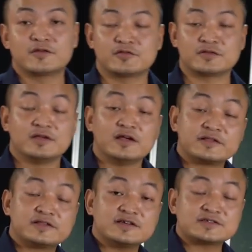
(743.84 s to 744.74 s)
So
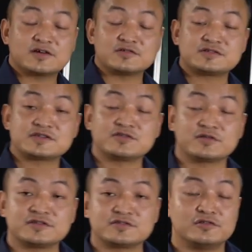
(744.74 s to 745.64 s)
this caustic
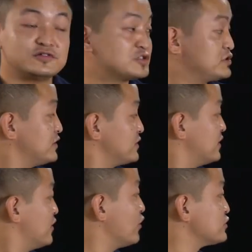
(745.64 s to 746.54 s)
soda solution
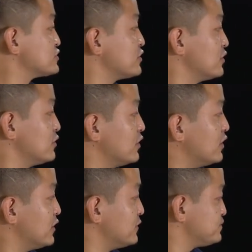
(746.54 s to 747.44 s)

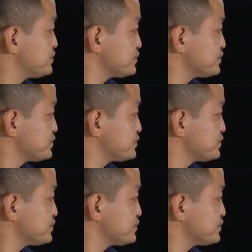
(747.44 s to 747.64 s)
also